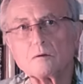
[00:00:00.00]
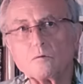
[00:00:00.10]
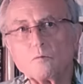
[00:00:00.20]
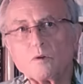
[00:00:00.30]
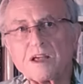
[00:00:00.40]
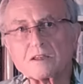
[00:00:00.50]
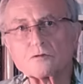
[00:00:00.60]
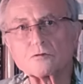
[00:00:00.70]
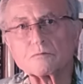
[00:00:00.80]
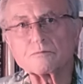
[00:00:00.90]
that's
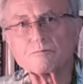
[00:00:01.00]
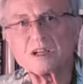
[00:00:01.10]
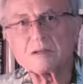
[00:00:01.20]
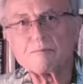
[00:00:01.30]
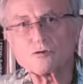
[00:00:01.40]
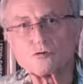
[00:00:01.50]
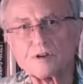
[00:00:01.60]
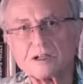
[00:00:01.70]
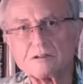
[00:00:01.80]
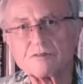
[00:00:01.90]
pretty much
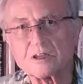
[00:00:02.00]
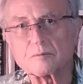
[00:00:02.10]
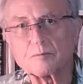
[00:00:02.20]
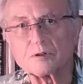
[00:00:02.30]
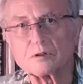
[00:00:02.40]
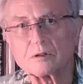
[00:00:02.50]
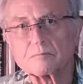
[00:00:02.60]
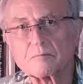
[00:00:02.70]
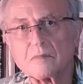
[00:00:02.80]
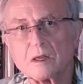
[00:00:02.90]
already feasible.
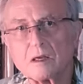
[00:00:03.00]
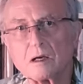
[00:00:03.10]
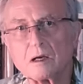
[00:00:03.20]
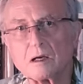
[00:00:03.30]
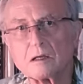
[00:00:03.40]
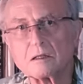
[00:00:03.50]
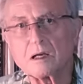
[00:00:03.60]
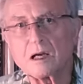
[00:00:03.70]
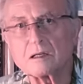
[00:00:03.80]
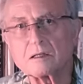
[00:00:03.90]

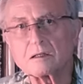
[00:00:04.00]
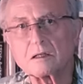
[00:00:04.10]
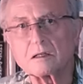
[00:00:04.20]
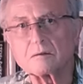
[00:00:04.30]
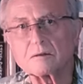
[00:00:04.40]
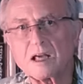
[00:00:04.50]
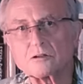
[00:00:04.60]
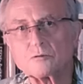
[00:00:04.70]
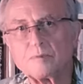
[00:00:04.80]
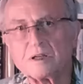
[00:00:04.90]
And that
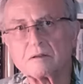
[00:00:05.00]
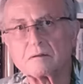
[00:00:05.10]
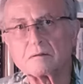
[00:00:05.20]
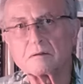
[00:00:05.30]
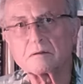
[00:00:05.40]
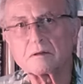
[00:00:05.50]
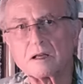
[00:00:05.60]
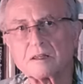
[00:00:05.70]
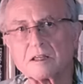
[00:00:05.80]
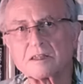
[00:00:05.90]
could be, I
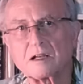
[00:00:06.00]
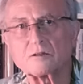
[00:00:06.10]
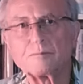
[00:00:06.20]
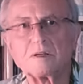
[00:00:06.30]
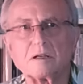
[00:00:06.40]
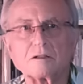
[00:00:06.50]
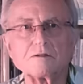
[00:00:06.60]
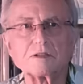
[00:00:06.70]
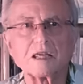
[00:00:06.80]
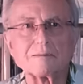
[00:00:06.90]
think that could be, I don't
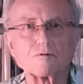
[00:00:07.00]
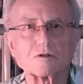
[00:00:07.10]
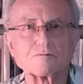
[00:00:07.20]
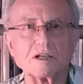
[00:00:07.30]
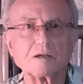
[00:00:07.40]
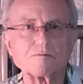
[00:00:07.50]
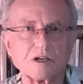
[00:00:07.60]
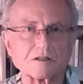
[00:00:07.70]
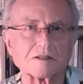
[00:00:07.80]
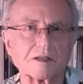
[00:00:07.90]
think anybody could really
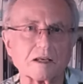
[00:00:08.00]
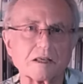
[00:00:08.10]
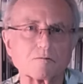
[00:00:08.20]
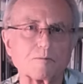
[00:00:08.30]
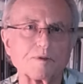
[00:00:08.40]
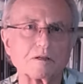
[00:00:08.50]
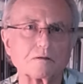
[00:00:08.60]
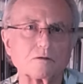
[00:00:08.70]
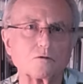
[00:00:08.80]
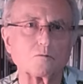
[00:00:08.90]
object to that. That would be a
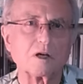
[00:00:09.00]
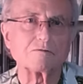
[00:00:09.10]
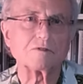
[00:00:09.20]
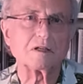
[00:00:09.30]
good way of